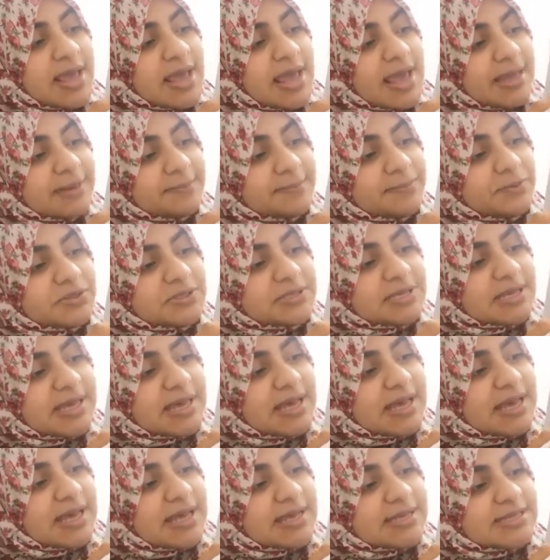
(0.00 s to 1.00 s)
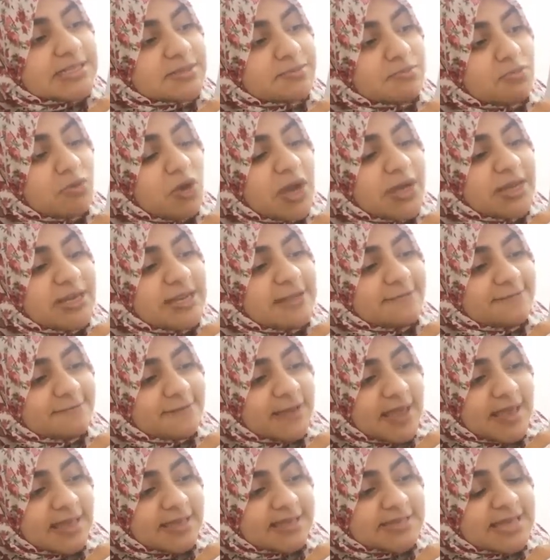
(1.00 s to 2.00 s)
and put a smiley
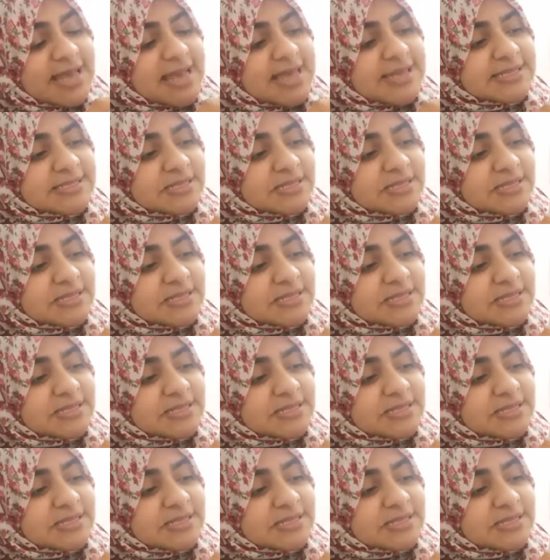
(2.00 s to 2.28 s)
face.